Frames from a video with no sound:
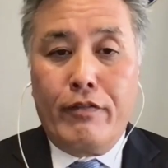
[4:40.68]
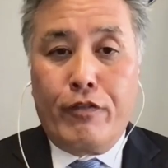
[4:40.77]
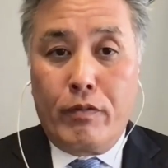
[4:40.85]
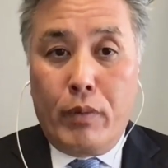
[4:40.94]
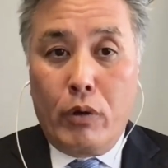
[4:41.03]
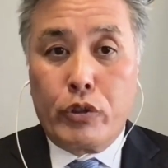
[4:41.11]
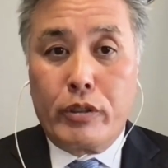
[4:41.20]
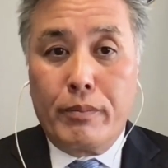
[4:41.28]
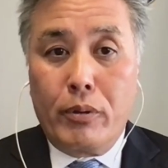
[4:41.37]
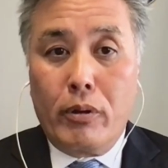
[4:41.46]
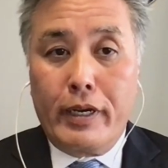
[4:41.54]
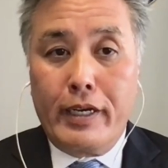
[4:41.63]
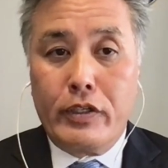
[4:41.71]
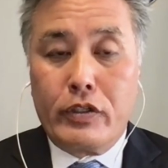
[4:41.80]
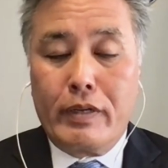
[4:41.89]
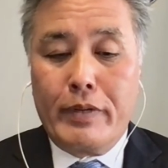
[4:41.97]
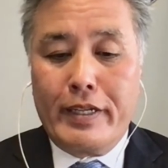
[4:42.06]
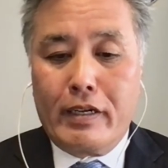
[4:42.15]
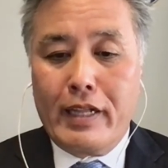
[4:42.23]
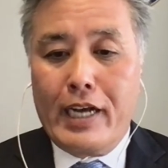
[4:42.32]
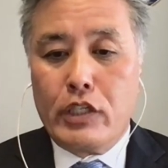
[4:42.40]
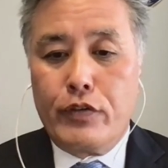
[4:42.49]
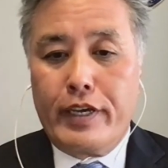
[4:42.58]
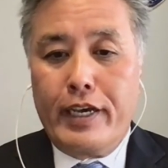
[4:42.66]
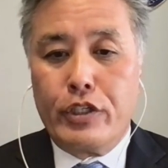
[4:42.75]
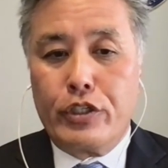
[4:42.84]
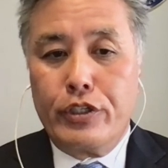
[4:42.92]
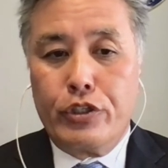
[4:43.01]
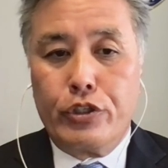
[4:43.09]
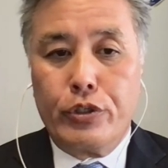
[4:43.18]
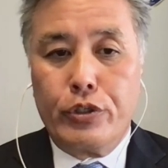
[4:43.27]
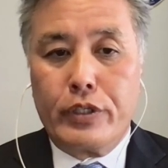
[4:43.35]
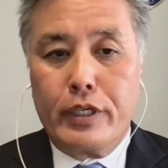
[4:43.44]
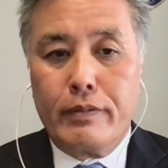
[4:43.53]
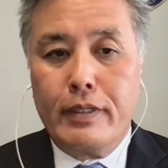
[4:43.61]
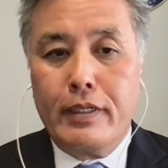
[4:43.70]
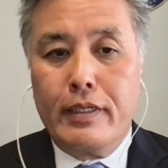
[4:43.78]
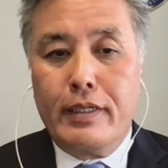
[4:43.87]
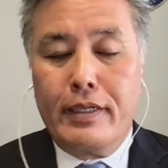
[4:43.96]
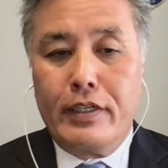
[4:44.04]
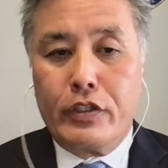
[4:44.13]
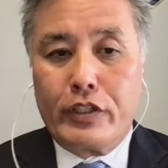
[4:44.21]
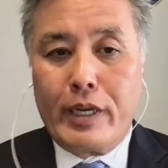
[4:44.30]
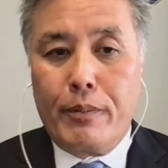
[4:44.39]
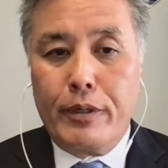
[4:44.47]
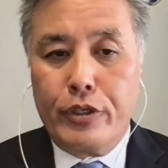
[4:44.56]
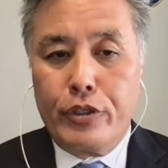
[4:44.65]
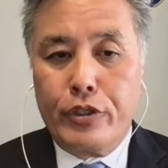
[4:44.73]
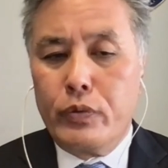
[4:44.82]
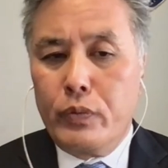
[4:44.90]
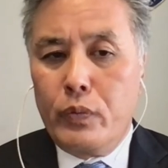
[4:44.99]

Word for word: for most employees. I mean, the classification issue is a is a separate issue.